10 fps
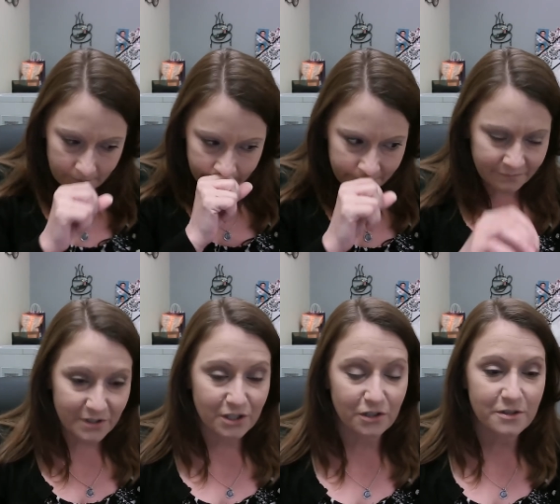
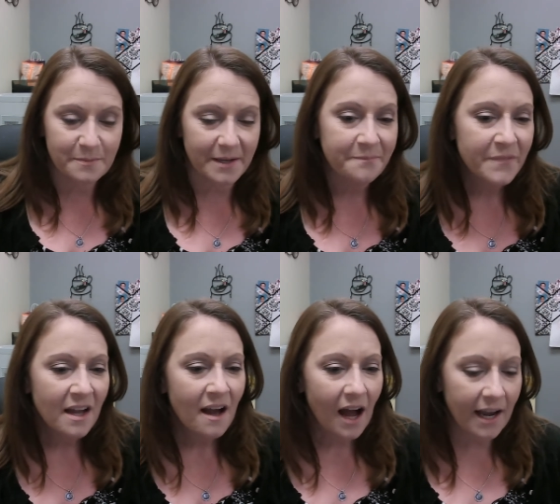excuse me.
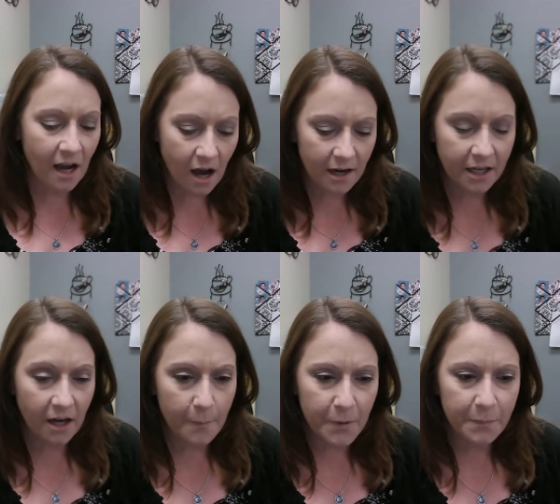I caught a
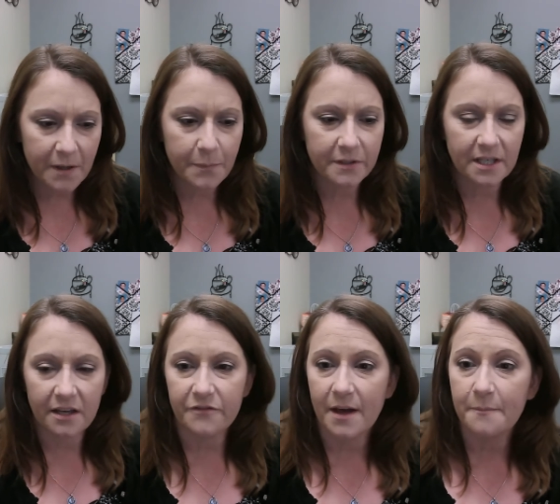couple people to
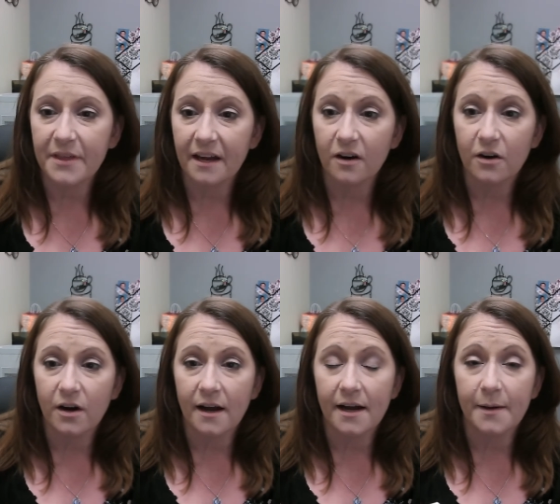give them their
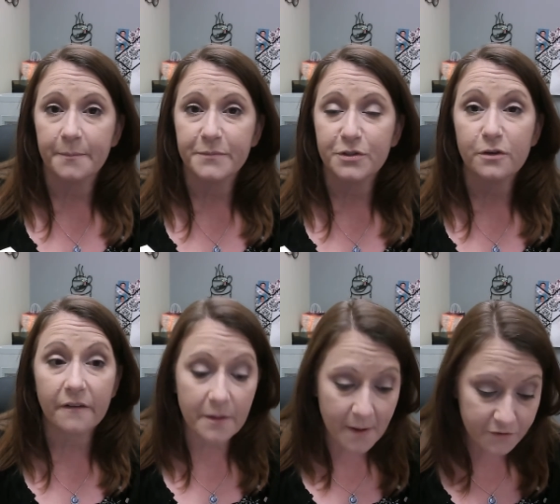um, Student of
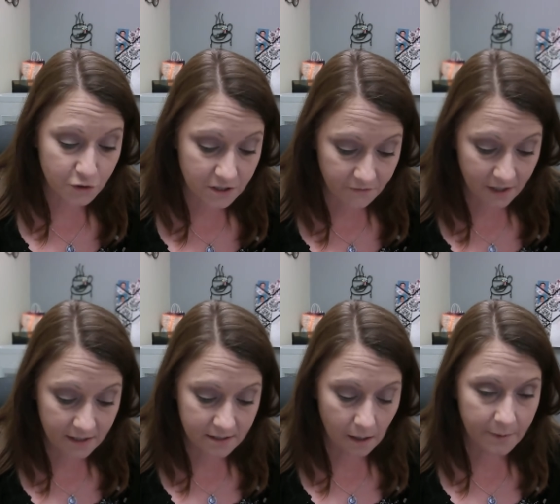the Month
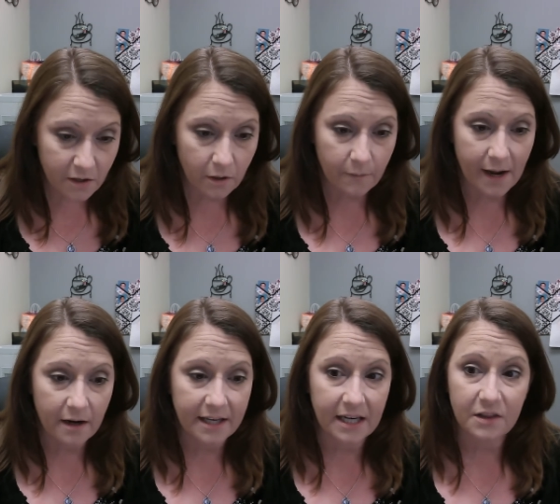certificates. I'll be going around
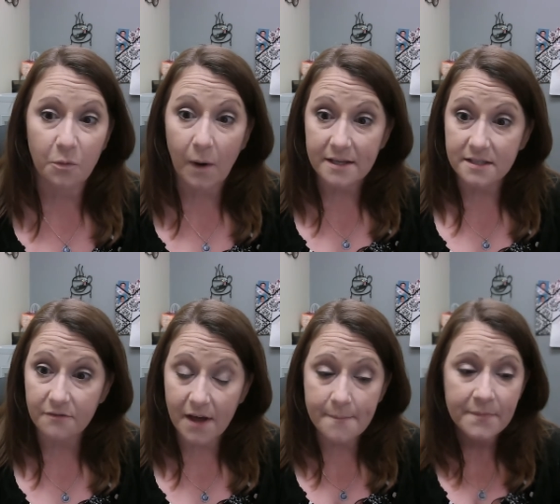and getting the rest of
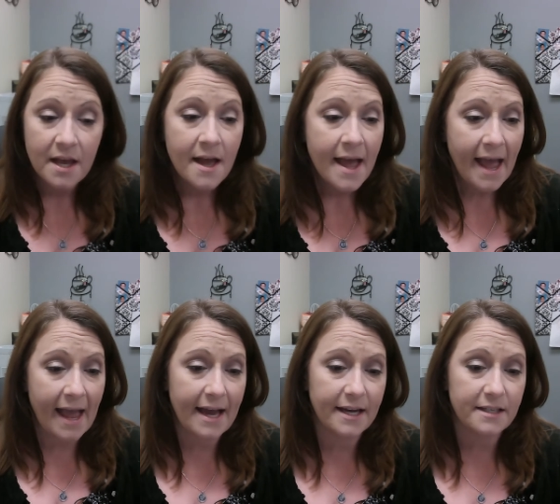them.
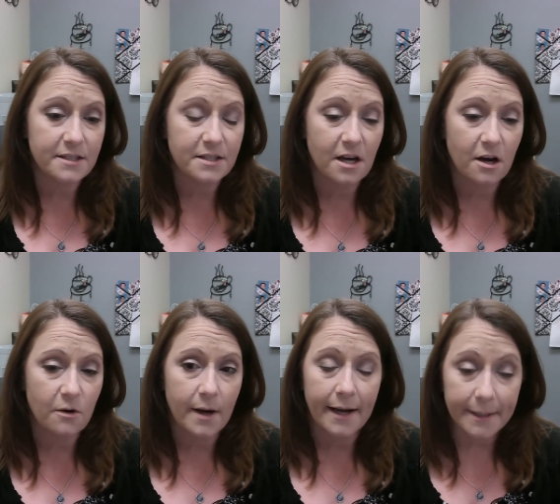And
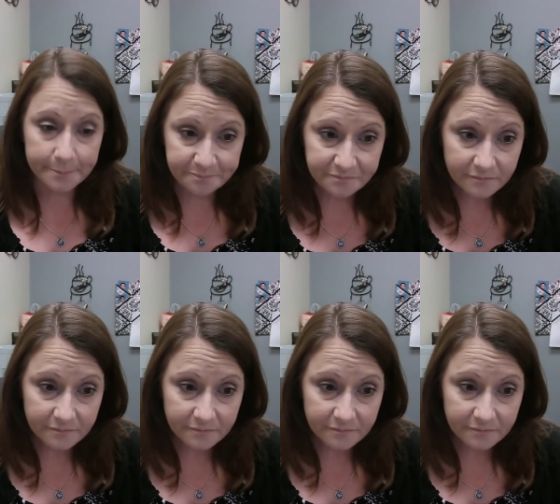so, um,